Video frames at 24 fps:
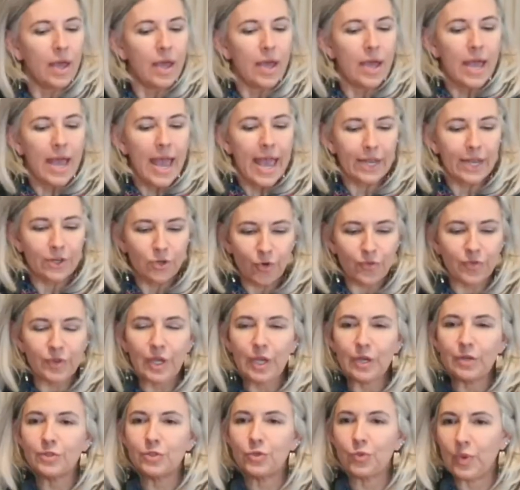And over the
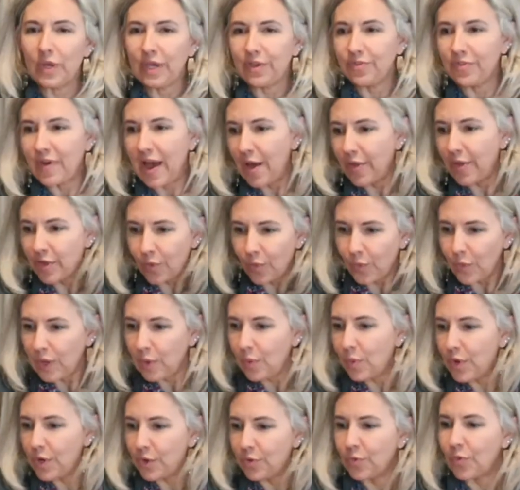years, we found that we
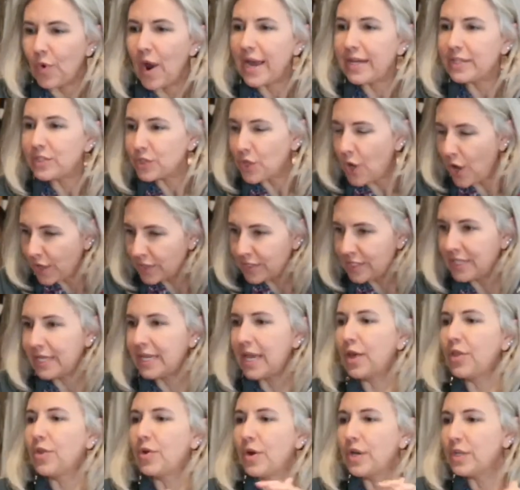would write songs
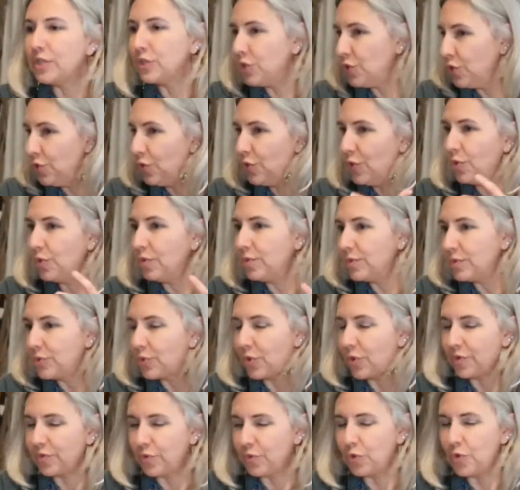together and do sort
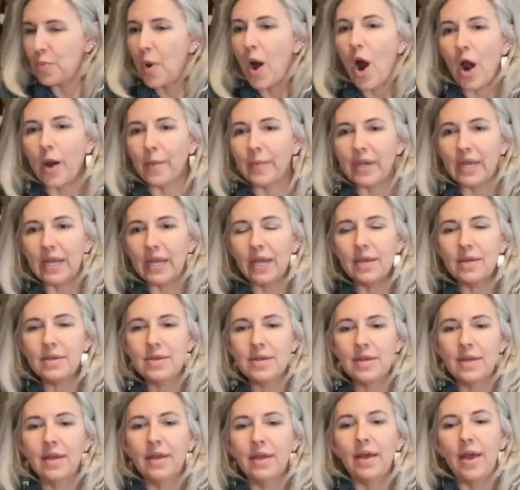of group harmony.
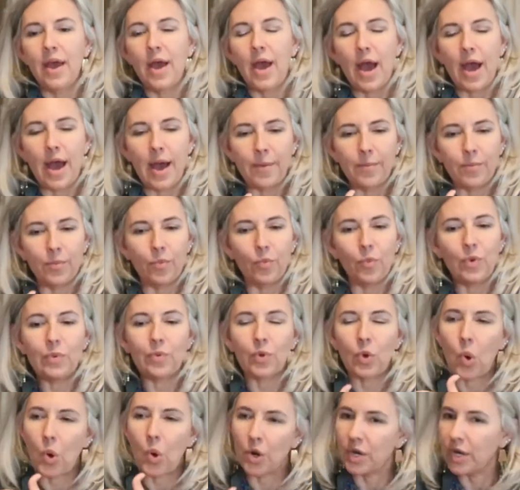We
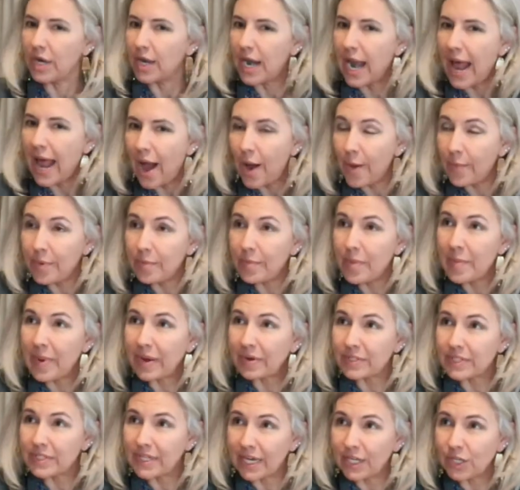recorded an album about
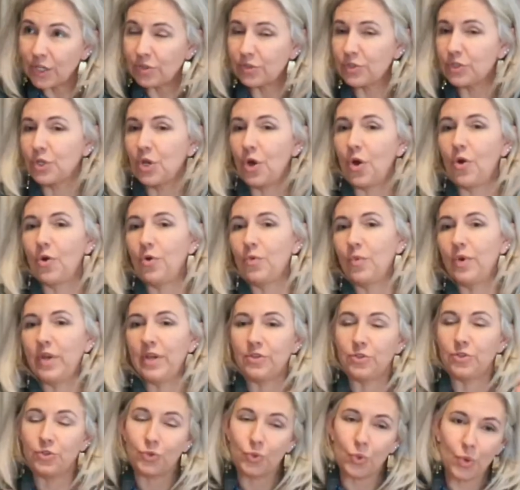10 years ago, and we
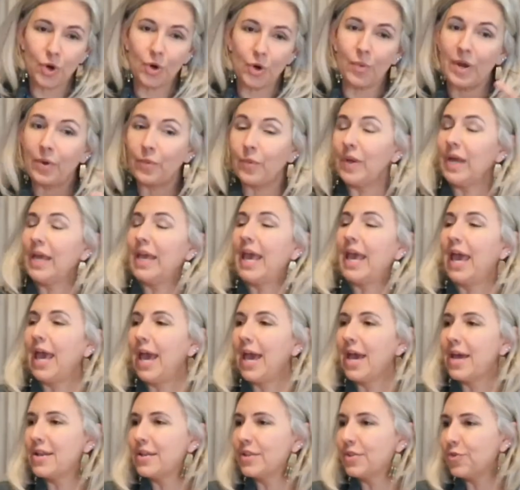tour when we
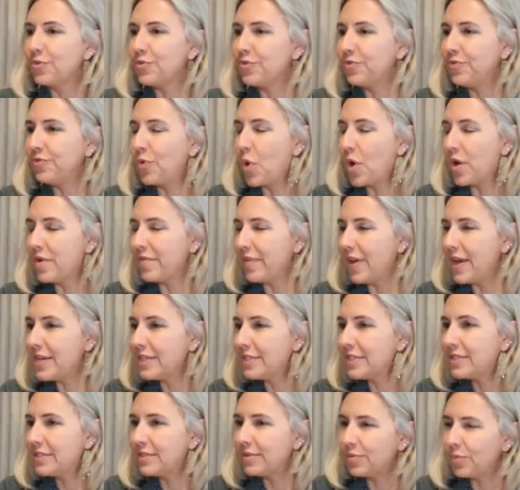can, the four of
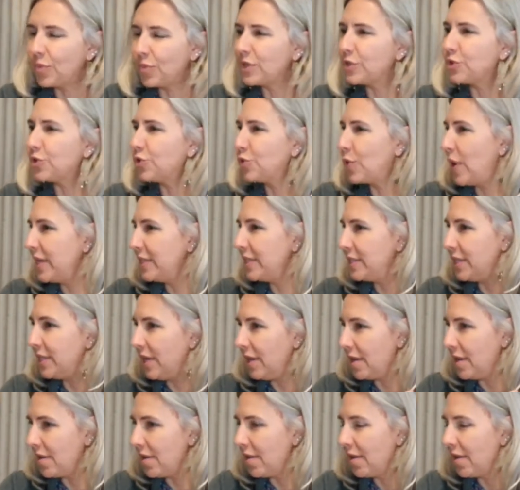us, once or twice a year.